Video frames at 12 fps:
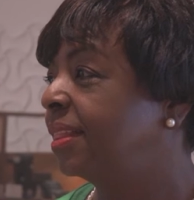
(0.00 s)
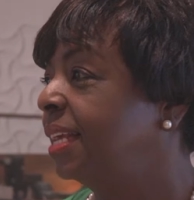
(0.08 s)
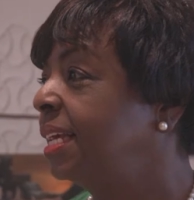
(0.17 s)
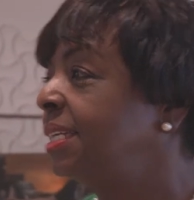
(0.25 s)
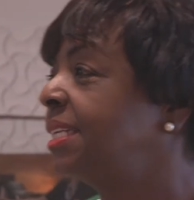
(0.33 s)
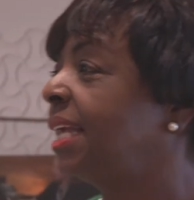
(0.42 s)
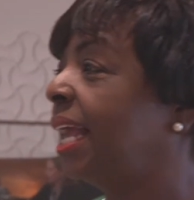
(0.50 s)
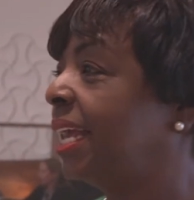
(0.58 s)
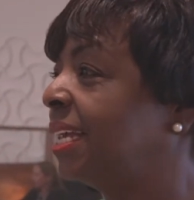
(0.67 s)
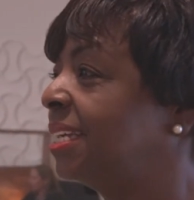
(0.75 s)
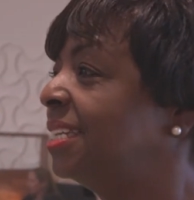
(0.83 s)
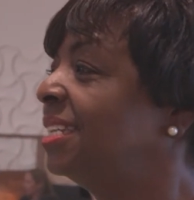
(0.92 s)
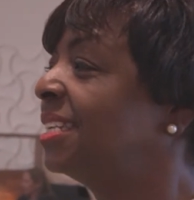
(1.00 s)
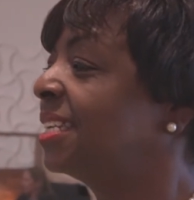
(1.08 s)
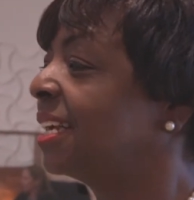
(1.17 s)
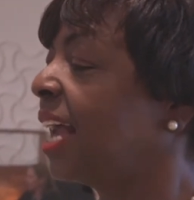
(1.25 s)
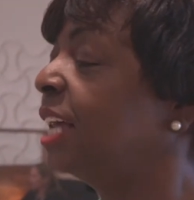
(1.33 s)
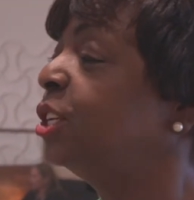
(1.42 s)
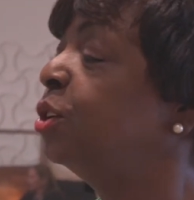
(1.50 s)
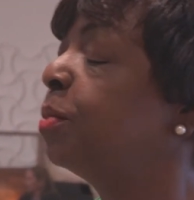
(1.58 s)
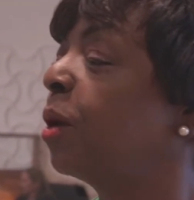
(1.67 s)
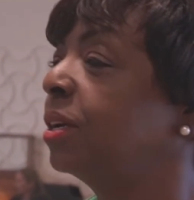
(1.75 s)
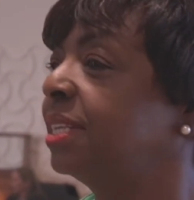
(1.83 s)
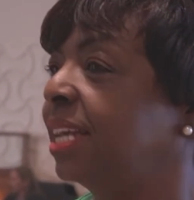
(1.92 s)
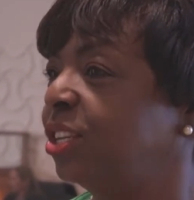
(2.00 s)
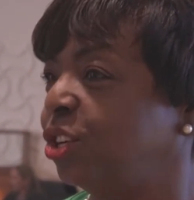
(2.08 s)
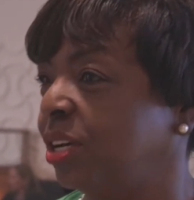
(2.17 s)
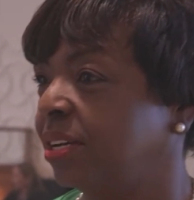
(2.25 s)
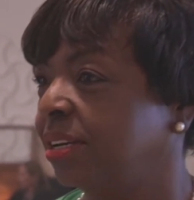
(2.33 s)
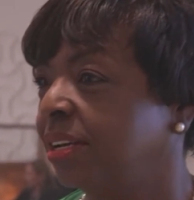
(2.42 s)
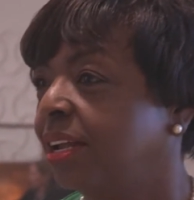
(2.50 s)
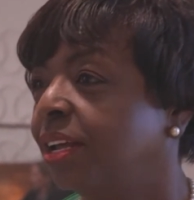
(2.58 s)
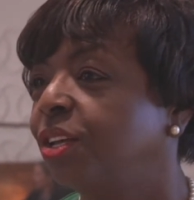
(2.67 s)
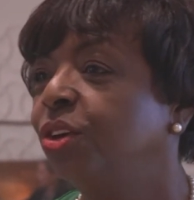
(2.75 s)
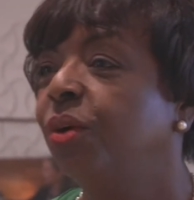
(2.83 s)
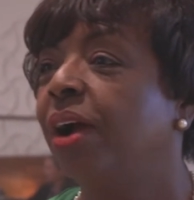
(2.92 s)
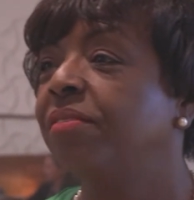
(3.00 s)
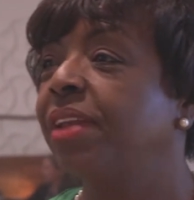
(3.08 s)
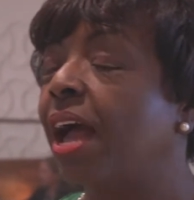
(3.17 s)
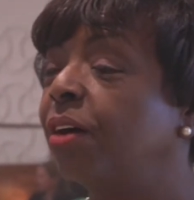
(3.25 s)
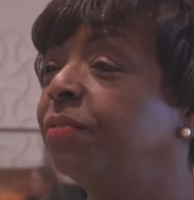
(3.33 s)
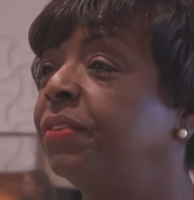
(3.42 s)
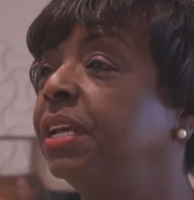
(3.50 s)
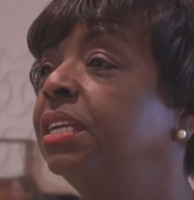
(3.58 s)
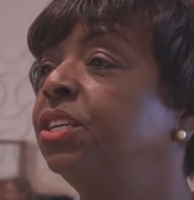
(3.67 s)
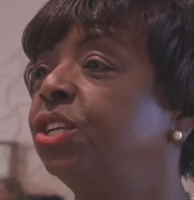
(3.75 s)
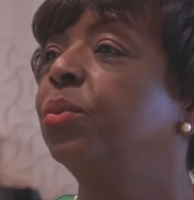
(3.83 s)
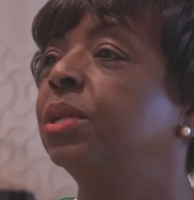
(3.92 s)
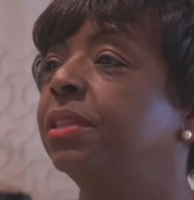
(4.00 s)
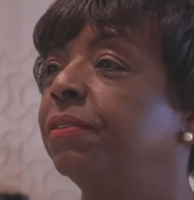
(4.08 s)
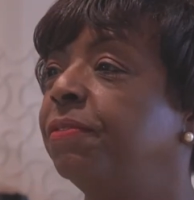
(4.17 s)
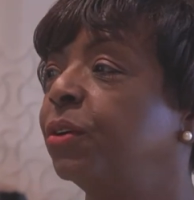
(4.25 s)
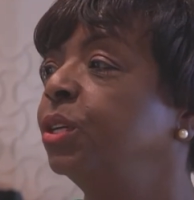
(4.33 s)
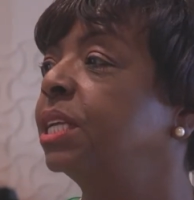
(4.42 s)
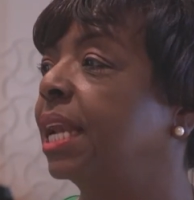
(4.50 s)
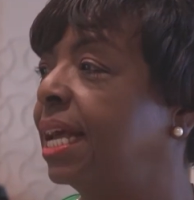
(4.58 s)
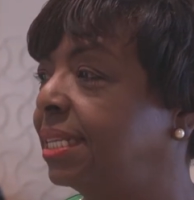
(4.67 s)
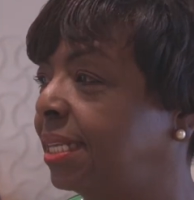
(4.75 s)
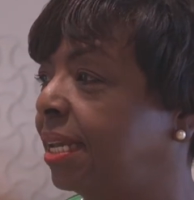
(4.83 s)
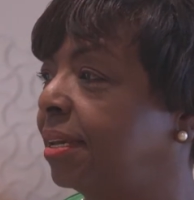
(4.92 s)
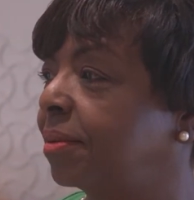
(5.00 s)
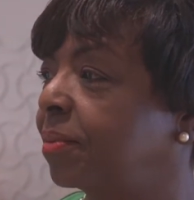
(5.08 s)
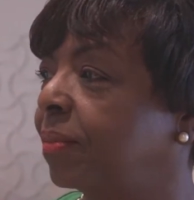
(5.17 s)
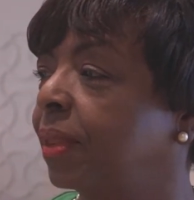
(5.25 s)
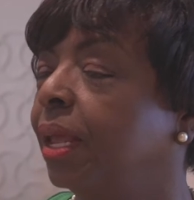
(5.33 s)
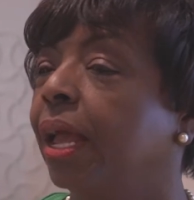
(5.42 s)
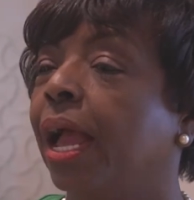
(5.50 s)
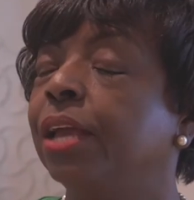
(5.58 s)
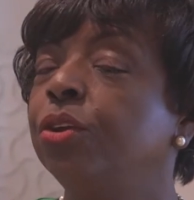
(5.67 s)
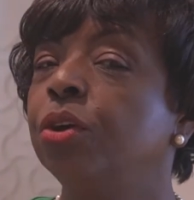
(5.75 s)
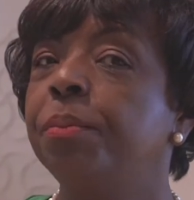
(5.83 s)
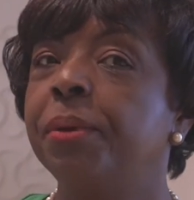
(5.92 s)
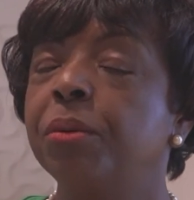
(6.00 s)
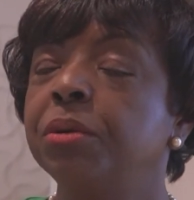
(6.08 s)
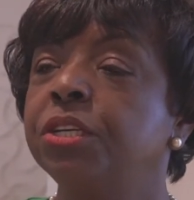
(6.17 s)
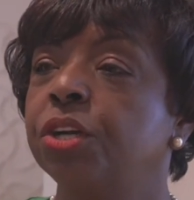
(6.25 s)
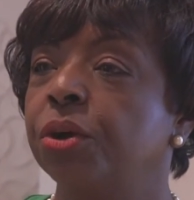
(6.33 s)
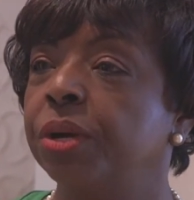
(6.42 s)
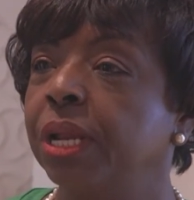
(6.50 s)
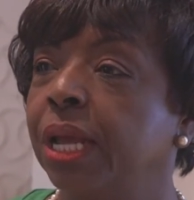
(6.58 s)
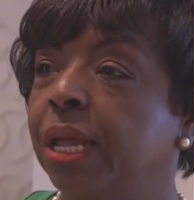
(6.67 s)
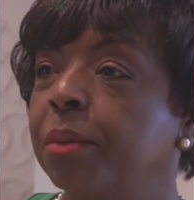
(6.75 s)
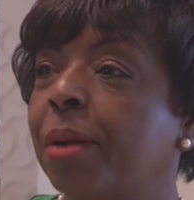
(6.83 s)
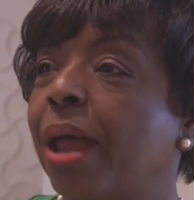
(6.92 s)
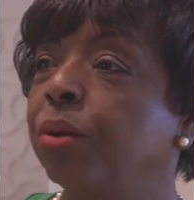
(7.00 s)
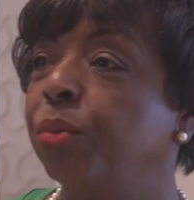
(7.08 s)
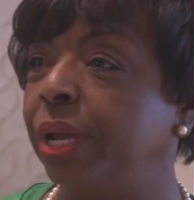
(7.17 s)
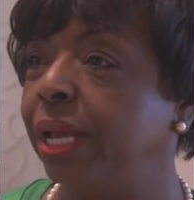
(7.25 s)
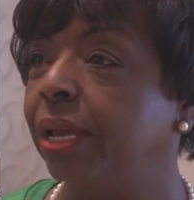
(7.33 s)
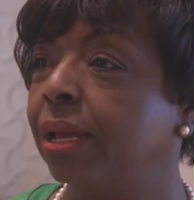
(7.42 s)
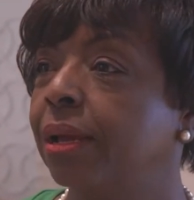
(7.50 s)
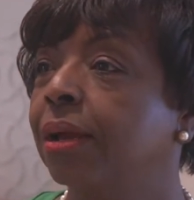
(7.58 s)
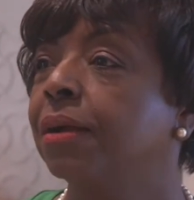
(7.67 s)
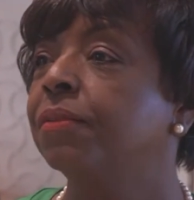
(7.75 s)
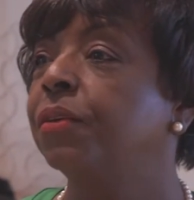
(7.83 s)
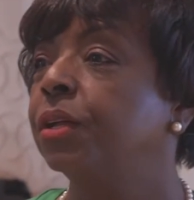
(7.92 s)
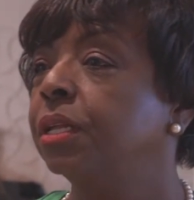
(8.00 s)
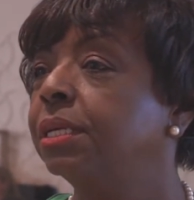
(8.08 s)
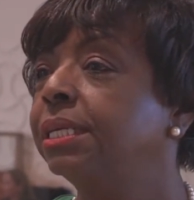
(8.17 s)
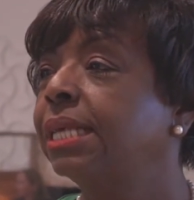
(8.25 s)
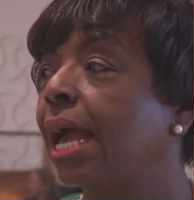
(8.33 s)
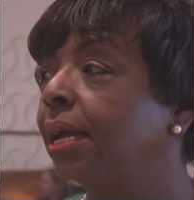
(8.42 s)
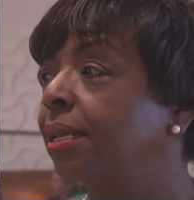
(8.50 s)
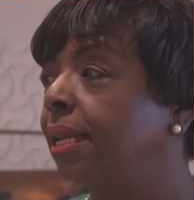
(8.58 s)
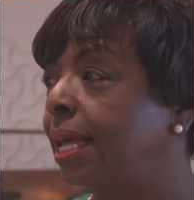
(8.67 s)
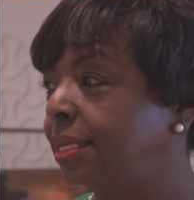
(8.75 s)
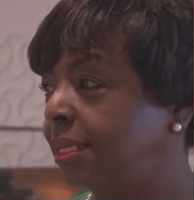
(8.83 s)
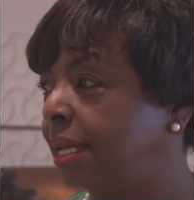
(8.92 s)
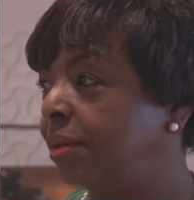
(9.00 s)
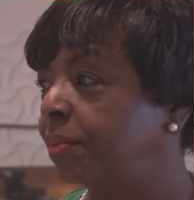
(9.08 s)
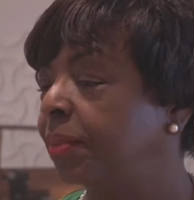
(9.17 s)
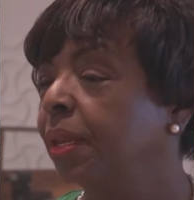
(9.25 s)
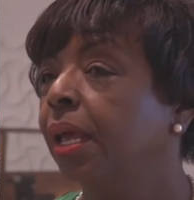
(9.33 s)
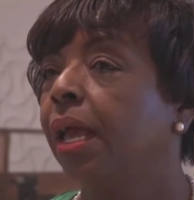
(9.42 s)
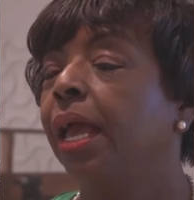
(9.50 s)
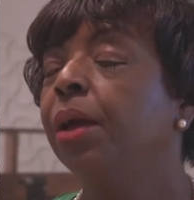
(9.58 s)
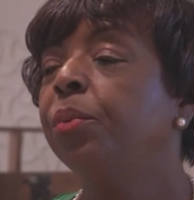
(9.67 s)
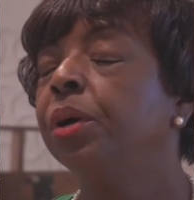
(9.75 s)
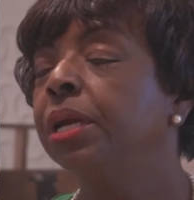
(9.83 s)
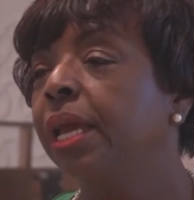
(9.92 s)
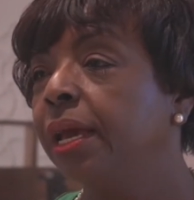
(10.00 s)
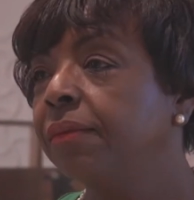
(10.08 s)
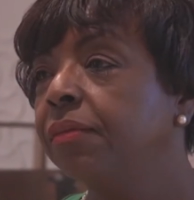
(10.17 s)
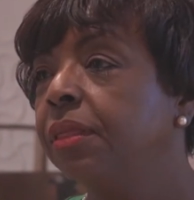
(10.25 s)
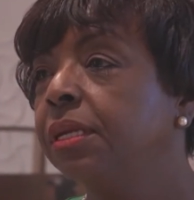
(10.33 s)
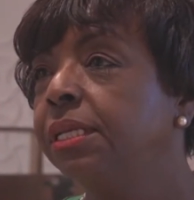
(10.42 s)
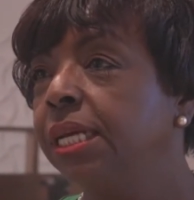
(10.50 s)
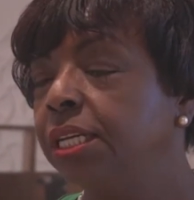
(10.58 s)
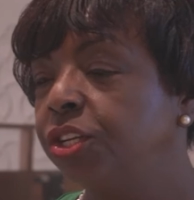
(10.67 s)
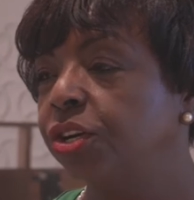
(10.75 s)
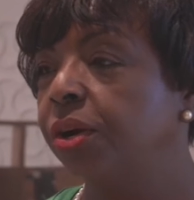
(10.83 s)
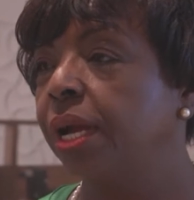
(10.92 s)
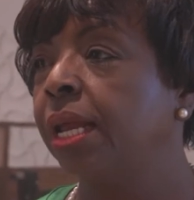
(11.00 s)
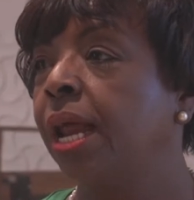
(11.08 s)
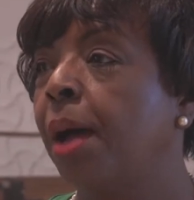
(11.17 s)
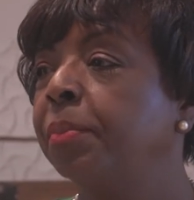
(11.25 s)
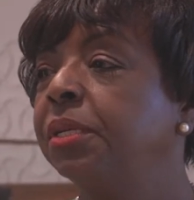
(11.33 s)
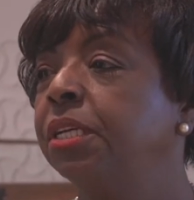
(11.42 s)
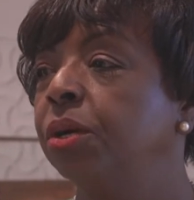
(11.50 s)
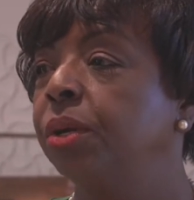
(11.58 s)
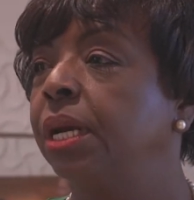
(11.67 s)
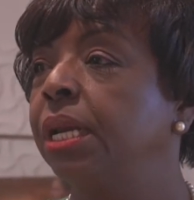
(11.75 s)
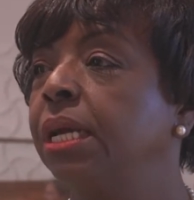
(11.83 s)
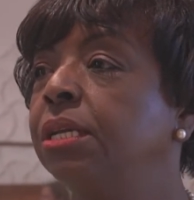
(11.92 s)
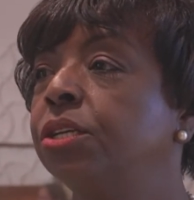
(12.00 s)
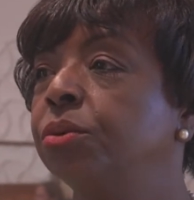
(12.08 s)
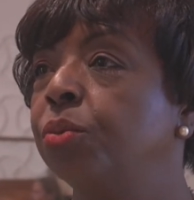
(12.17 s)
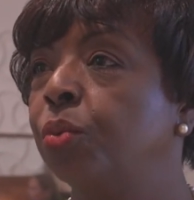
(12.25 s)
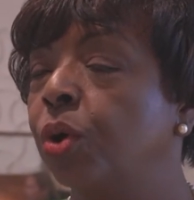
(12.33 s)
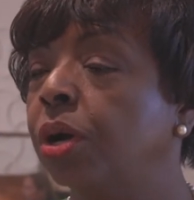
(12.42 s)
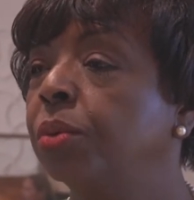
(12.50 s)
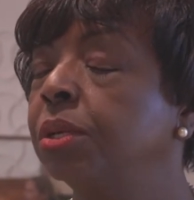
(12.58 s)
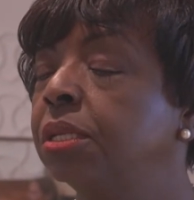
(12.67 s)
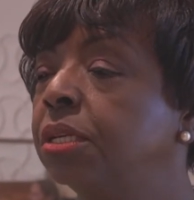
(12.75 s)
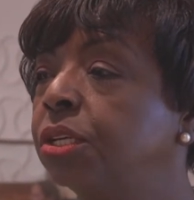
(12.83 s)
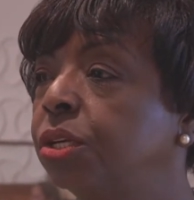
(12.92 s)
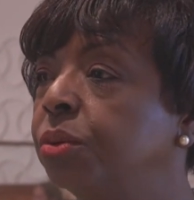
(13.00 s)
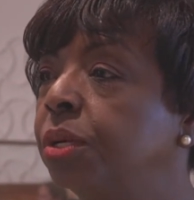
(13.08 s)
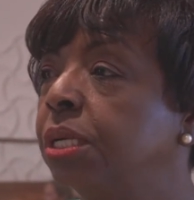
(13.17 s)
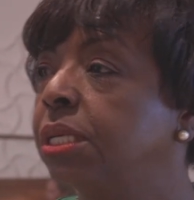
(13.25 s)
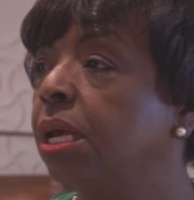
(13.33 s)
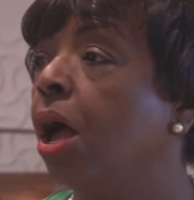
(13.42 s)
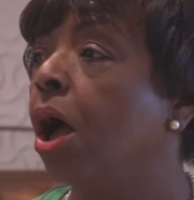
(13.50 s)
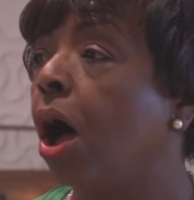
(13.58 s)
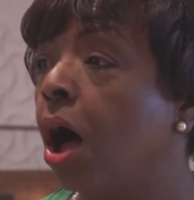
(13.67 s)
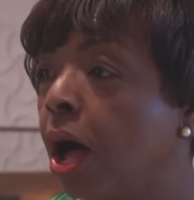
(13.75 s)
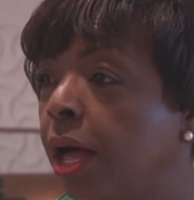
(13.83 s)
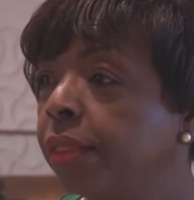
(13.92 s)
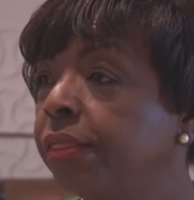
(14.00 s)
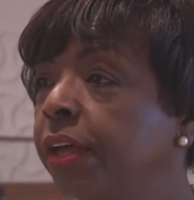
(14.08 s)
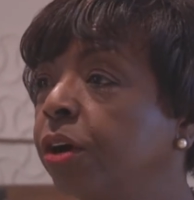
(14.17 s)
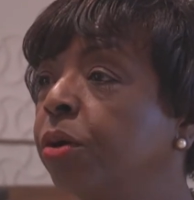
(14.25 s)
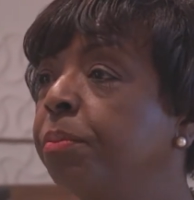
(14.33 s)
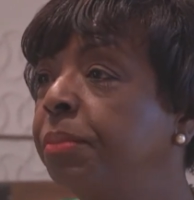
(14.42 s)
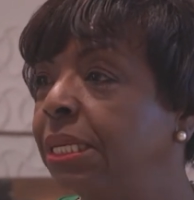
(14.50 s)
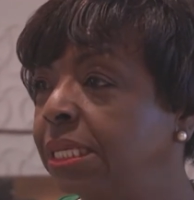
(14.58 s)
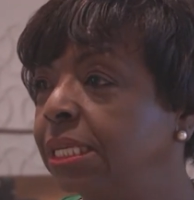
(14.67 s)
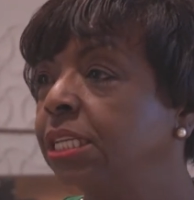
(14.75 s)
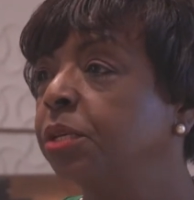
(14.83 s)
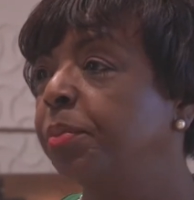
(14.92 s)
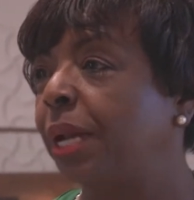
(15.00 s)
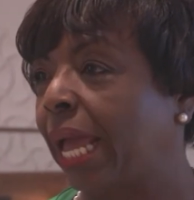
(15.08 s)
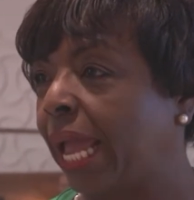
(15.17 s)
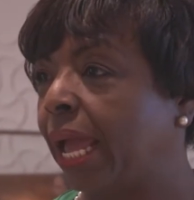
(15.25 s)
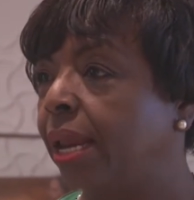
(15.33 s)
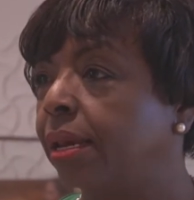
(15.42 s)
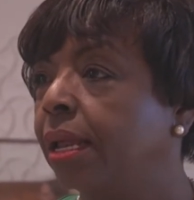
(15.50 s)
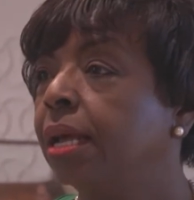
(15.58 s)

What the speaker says: This is a two-part session. You have now finished with the first lesson, and you'll be returning in about a week for the second lesson. It will give the teacher an opportunity to work with the students on their business plan.